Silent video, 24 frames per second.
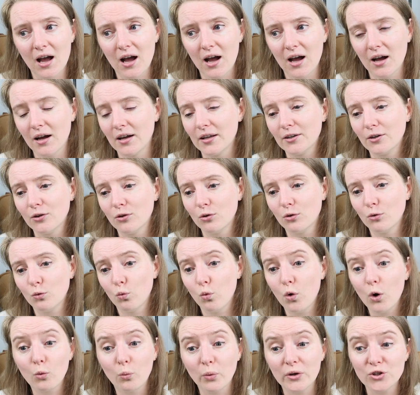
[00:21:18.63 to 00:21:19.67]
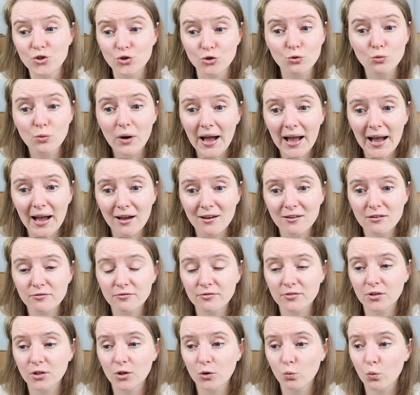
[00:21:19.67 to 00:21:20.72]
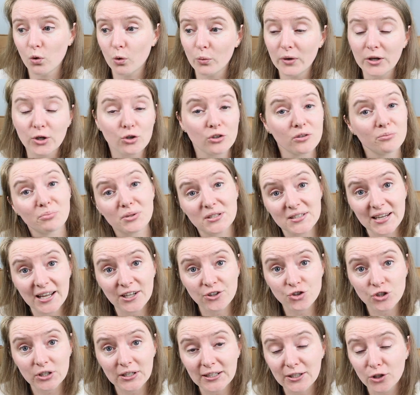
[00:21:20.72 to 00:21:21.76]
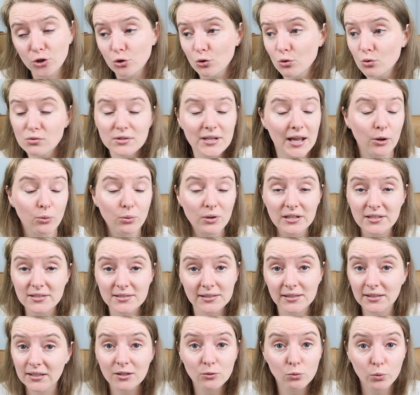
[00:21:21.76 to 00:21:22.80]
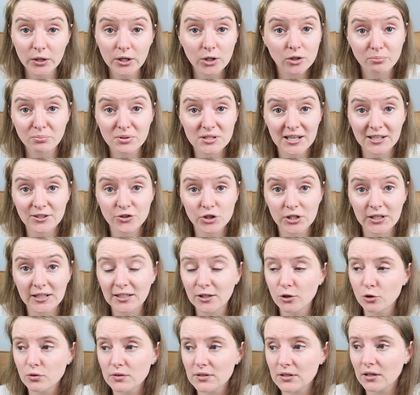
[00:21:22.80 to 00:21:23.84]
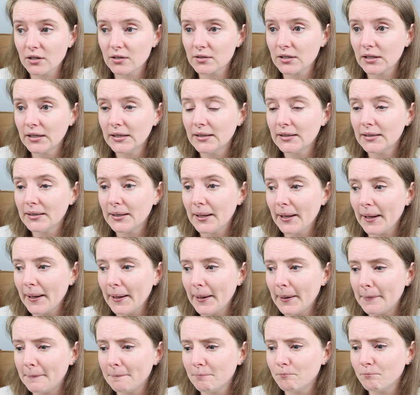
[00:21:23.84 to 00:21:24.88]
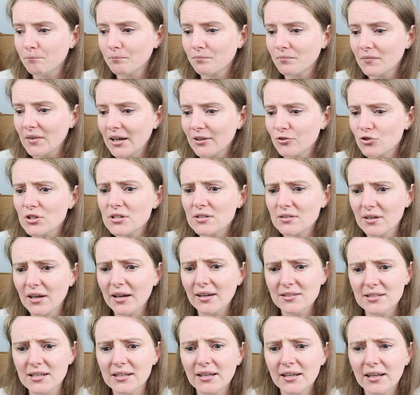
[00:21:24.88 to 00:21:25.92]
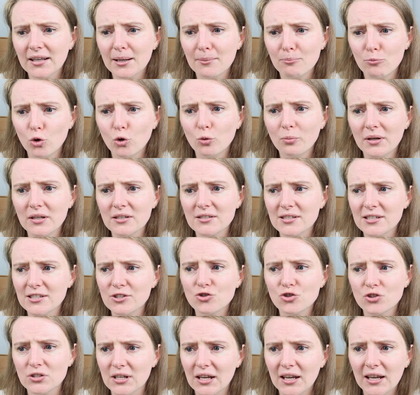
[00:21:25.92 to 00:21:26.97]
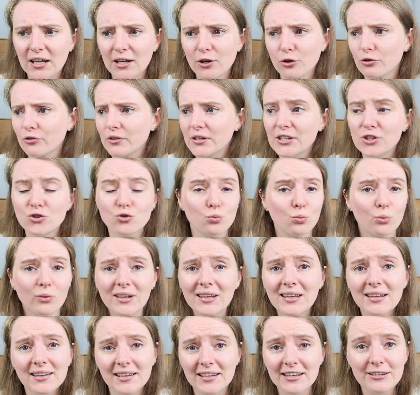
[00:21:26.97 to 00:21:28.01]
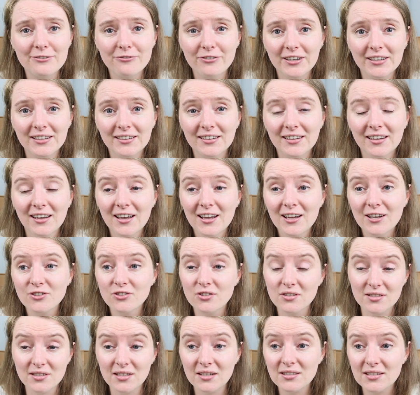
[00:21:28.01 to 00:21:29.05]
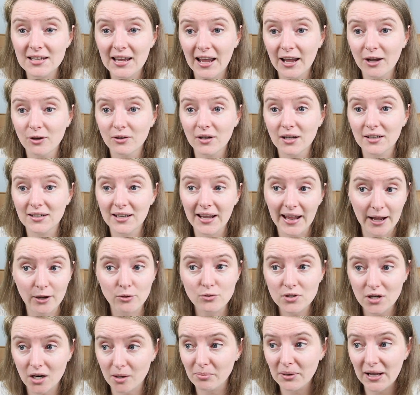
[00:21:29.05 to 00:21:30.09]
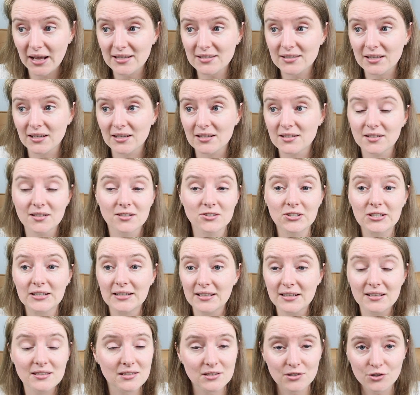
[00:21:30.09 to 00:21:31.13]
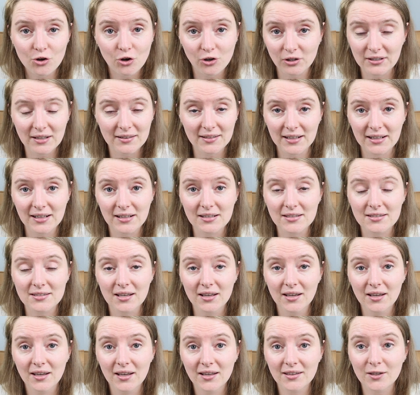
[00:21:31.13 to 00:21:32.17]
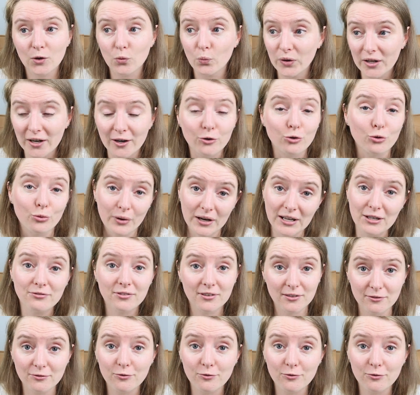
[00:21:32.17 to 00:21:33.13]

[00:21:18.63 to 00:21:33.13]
on what we do have, what we could potentially lose, how easily we could potentially lose it, um, and just, yeah, taking a moment each day or each week even to sit down and count our blessings and to list all the things that we are grateful